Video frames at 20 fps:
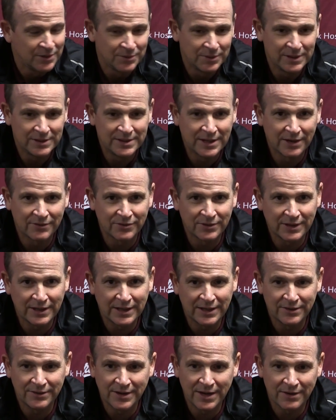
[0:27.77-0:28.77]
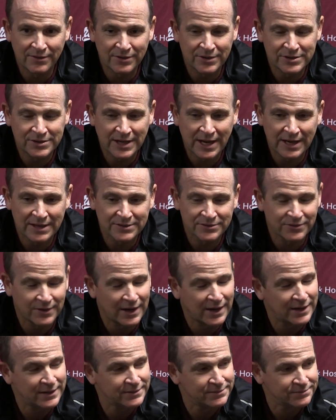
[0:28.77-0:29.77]
We definitely are never
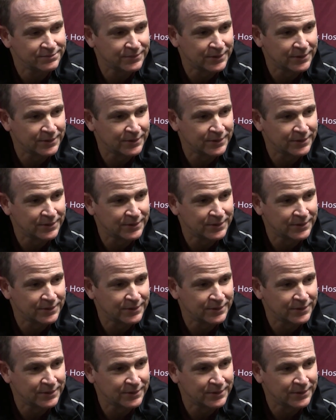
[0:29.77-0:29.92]
satisfied.